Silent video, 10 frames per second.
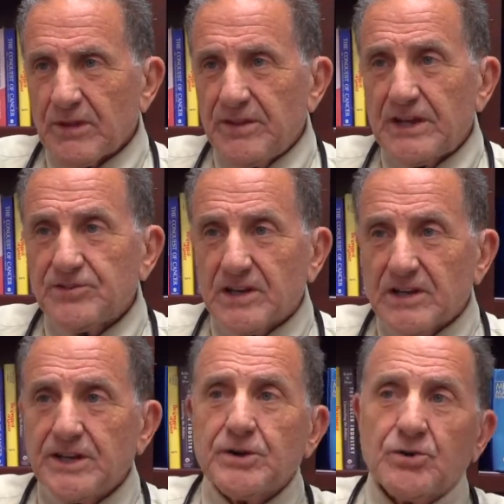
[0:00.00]
That's a
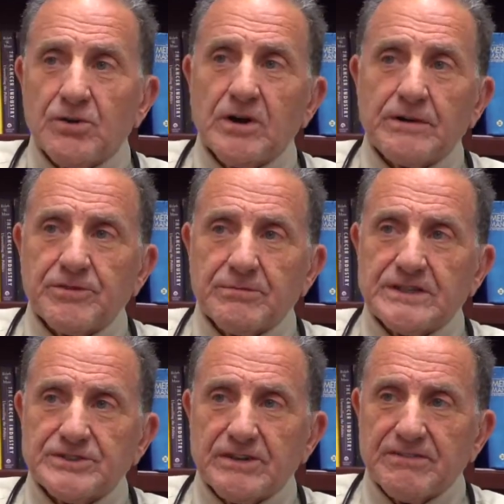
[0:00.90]
clinical
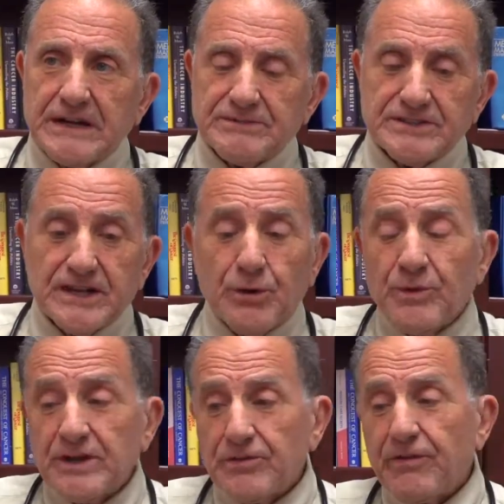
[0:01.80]
confirmation of Lyme disease. The other
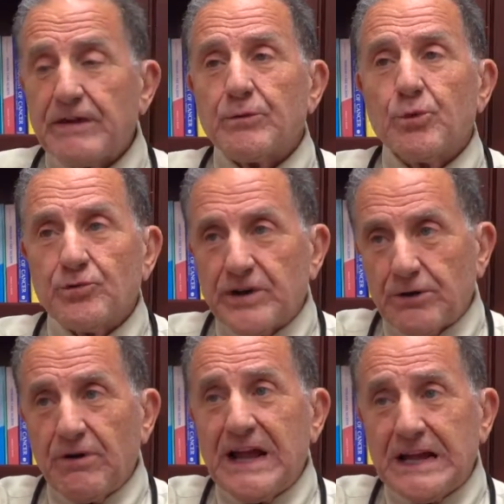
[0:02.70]
one is if you have a bullseye
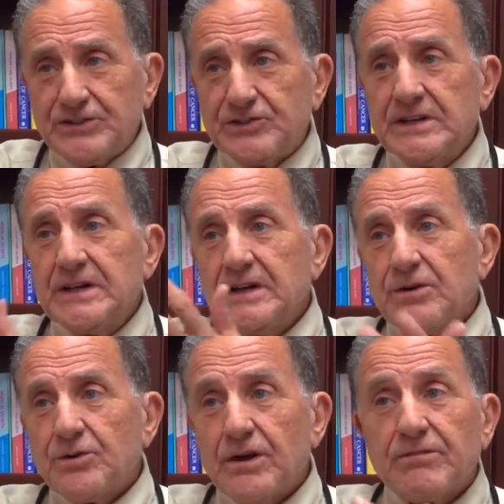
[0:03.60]
rash,
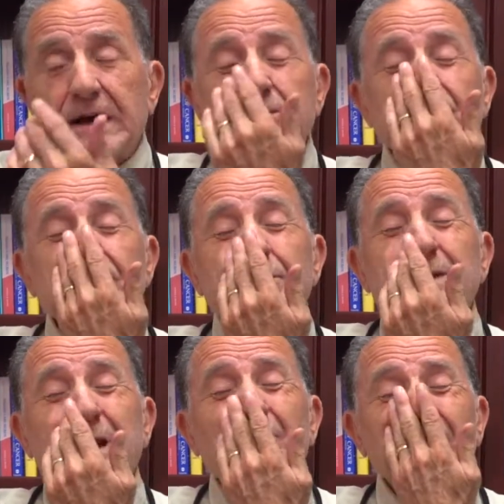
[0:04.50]
you have Lyme disease,
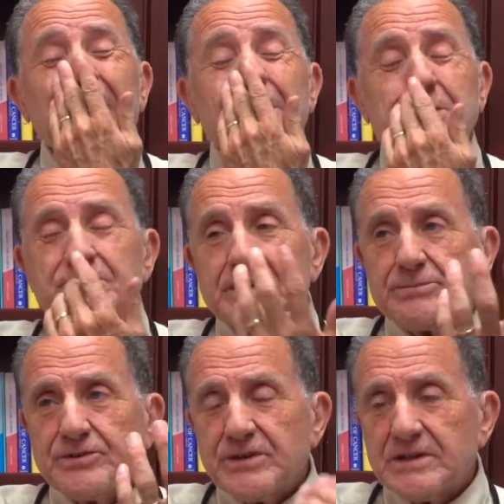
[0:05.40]
but that only happens
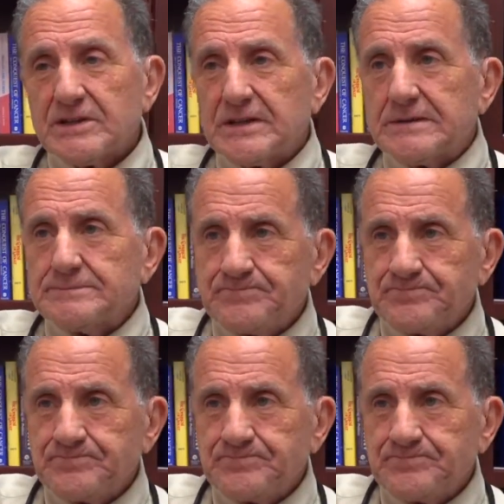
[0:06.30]
10% of the time.